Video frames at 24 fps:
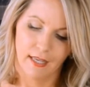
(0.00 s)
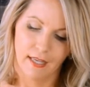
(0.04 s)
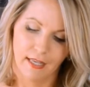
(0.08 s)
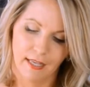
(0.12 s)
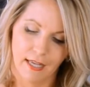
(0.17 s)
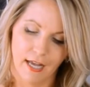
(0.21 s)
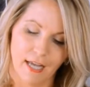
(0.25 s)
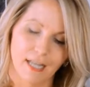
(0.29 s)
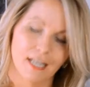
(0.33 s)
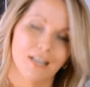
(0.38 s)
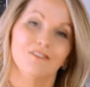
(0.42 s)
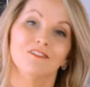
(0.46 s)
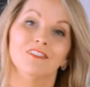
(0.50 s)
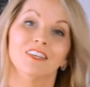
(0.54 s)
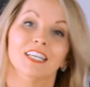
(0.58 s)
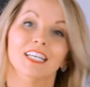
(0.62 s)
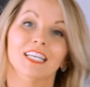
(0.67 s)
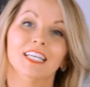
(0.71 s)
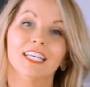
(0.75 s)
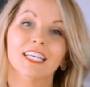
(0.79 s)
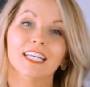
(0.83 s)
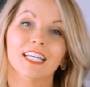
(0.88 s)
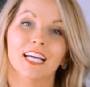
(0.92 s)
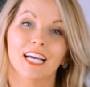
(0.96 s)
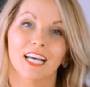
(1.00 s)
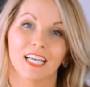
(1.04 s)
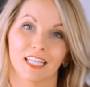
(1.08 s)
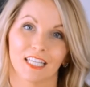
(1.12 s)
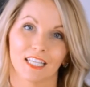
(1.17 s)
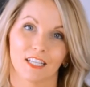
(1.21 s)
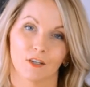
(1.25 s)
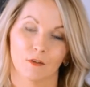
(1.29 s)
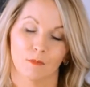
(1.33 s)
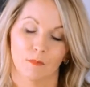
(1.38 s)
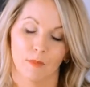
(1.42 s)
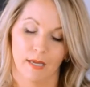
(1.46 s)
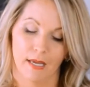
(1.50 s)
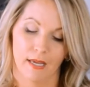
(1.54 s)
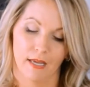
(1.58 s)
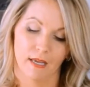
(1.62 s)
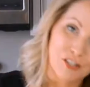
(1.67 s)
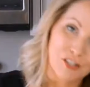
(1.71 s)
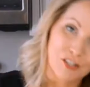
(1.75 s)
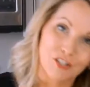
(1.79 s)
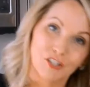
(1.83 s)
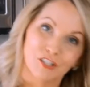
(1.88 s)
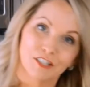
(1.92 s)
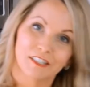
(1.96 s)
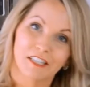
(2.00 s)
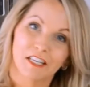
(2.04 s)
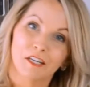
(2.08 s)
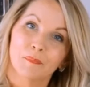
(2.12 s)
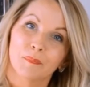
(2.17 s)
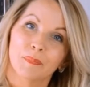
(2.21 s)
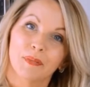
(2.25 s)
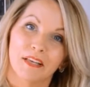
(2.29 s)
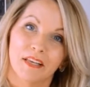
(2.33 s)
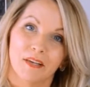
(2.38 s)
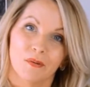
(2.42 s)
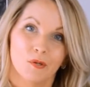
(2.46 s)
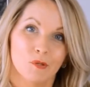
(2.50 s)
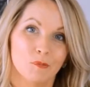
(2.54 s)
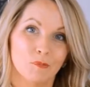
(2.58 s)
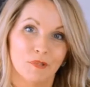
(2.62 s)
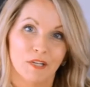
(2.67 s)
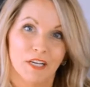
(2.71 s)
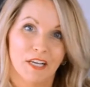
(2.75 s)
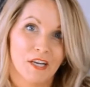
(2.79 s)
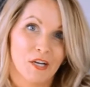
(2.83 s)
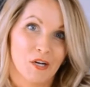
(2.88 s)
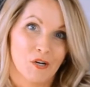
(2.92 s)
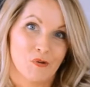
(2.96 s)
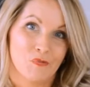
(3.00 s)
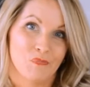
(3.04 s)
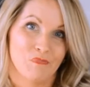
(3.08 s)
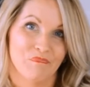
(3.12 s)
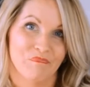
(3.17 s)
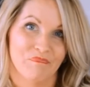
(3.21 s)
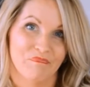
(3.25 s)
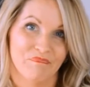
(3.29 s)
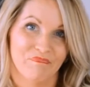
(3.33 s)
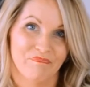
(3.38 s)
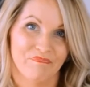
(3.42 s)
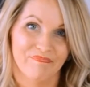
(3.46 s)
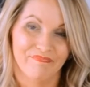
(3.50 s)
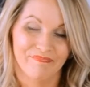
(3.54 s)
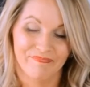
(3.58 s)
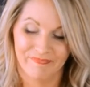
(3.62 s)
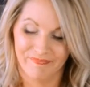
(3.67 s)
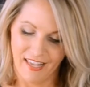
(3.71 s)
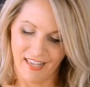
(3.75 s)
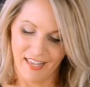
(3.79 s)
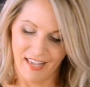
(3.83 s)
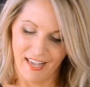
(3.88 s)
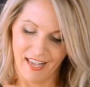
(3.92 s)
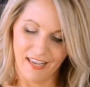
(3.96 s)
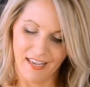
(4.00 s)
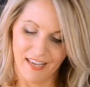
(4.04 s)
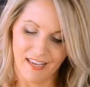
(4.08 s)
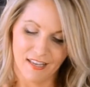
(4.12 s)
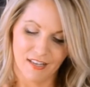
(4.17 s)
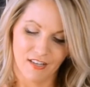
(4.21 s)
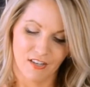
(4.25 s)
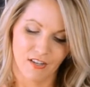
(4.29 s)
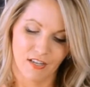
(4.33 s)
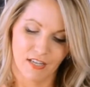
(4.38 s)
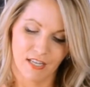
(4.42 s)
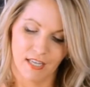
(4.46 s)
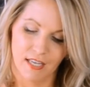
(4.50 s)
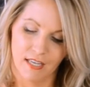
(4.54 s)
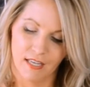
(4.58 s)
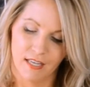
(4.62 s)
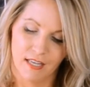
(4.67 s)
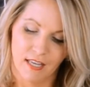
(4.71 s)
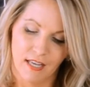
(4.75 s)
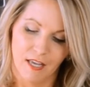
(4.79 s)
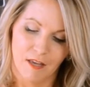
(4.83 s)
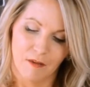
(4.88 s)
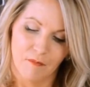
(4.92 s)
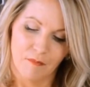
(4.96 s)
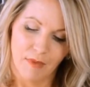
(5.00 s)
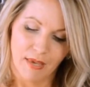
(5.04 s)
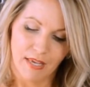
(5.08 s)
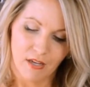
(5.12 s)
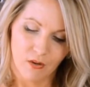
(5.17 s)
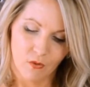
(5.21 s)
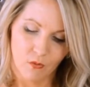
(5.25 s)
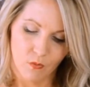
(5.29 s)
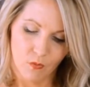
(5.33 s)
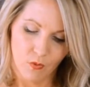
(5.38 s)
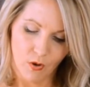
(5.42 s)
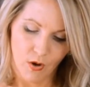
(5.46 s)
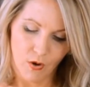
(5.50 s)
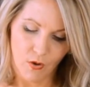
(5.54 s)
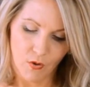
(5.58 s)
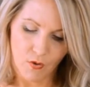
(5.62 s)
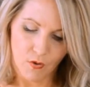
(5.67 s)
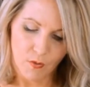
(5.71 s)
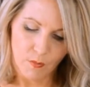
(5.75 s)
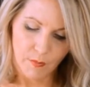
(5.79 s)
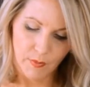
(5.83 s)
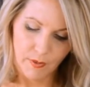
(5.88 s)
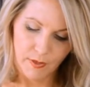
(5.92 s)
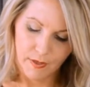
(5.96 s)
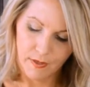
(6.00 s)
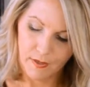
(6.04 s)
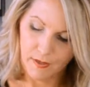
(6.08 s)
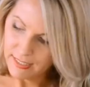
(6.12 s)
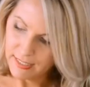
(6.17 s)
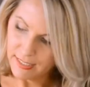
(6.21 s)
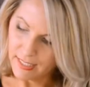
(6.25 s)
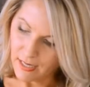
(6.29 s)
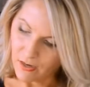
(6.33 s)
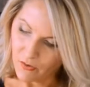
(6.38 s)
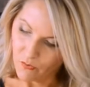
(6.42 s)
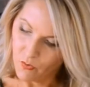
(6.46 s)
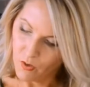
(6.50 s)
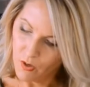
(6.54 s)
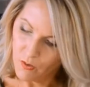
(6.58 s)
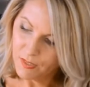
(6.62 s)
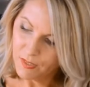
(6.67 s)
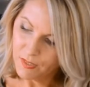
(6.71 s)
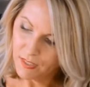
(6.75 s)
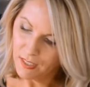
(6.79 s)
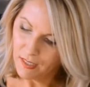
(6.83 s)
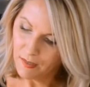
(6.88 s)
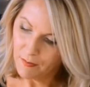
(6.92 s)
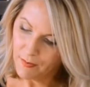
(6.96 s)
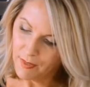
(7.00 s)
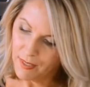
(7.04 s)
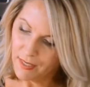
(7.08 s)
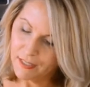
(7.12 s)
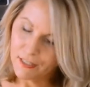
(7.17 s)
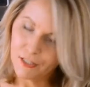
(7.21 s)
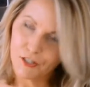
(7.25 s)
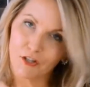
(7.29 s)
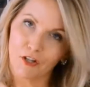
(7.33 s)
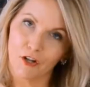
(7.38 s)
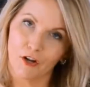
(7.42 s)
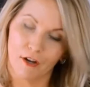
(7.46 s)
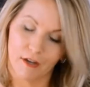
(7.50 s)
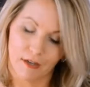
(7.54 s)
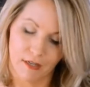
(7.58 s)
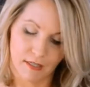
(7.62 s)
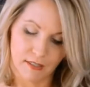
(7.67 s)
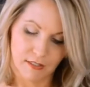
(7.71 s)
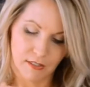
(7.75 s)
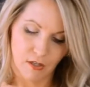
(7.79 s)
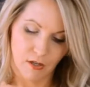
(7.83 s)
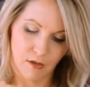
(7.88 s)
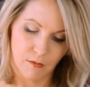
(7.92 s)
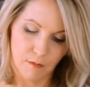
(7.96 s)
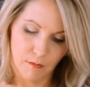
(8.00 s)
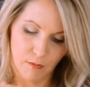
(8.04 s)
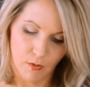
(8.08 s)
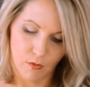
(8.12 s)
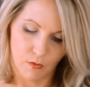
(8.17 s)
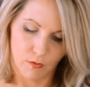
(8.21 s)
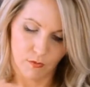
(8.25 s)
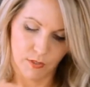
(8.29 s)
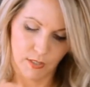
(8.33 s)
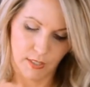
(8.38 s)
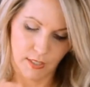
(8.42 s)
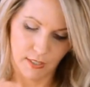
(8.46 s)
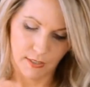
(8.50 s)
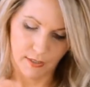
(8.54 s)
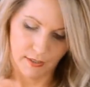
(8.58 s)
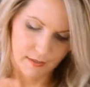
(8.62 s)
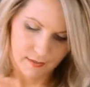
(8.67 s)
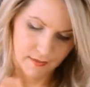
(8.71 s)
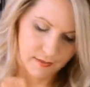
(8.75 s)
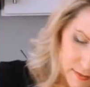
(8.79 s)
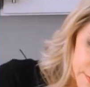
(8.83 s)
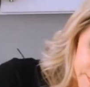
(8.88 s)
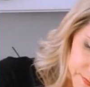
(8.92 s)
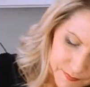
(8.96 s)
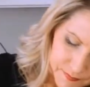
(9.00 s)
kind of knead it a little bit, just like playing with Play-Doh. Okay, and you're gonna make a rope. See, our rope's gonna be as long as our mold here.